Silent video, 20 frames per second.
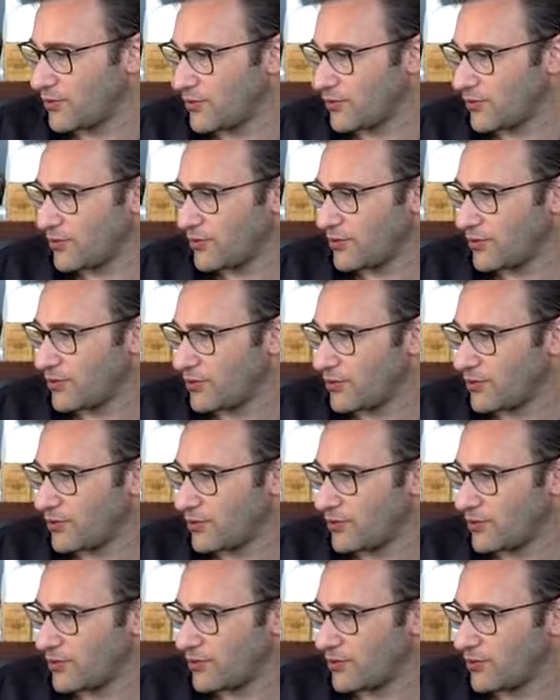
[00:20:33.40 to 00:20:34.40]

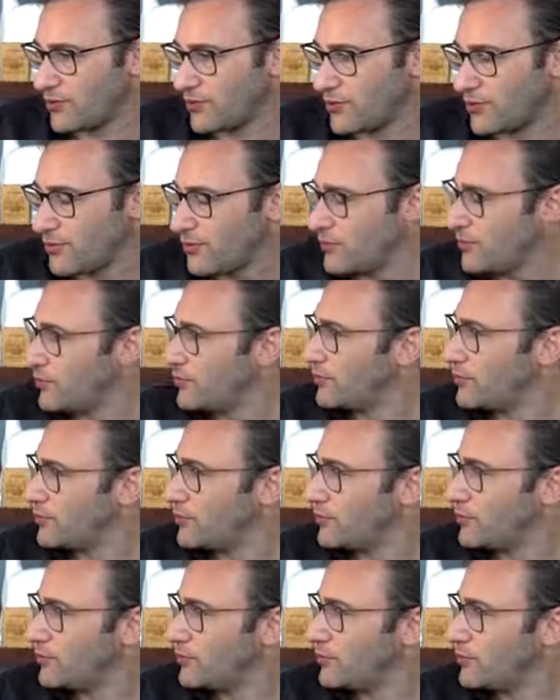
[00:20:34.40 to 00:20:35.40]

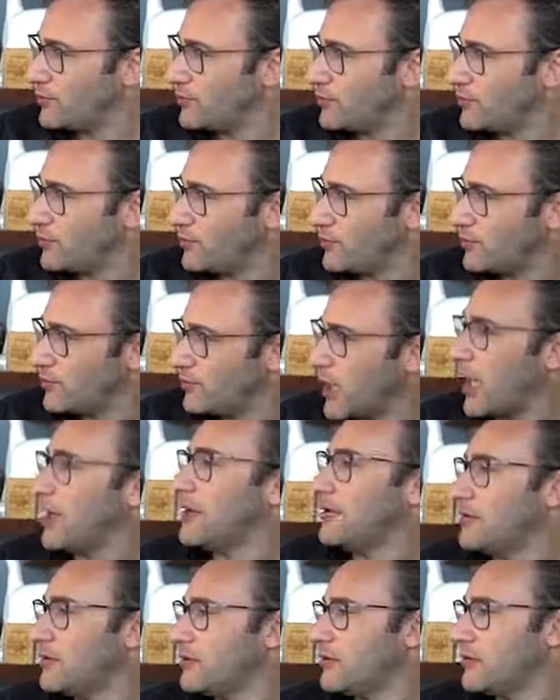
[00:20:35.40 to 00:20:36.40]

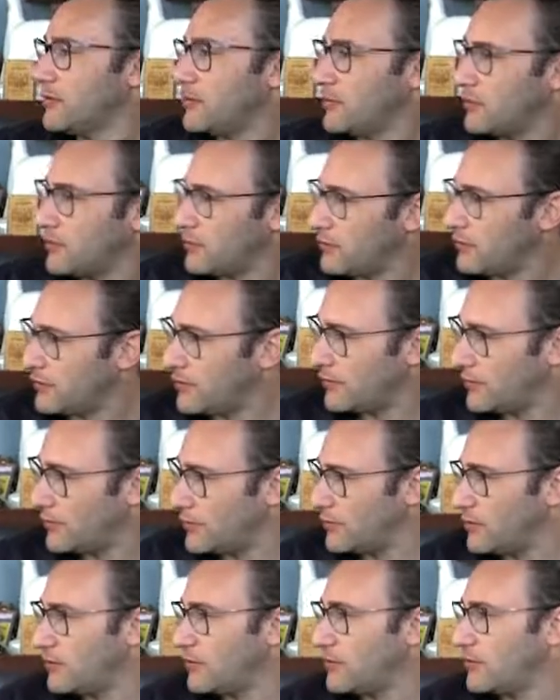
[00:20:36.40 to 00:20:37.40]

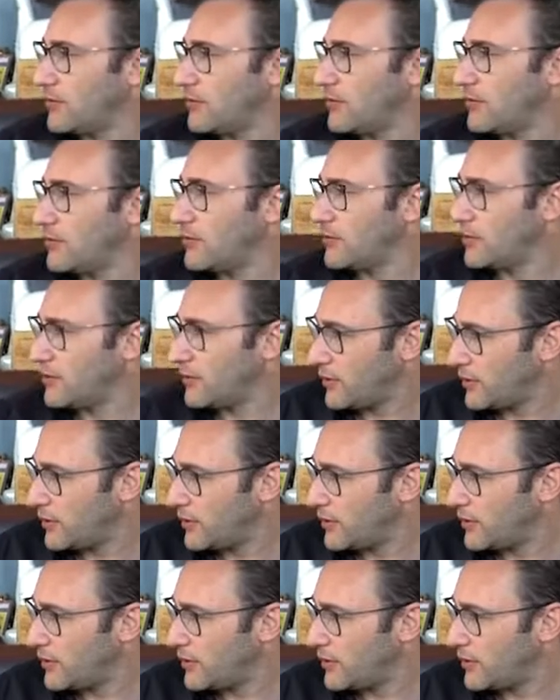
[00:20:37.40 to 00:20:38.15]
(silent)